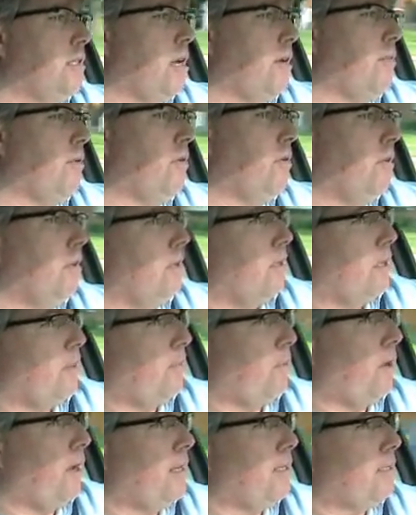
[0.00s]
double the
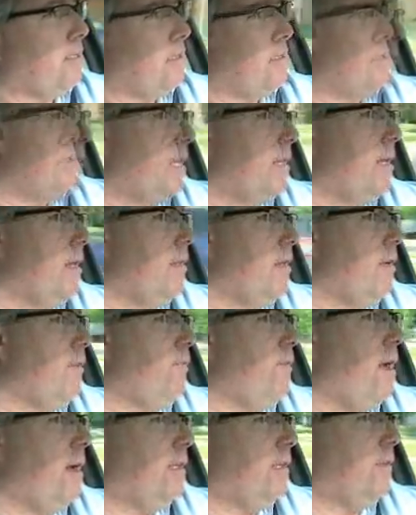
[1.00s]
prices. Now, the
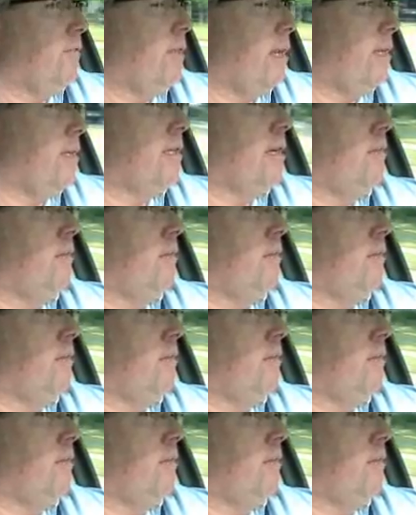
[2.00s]
effect of that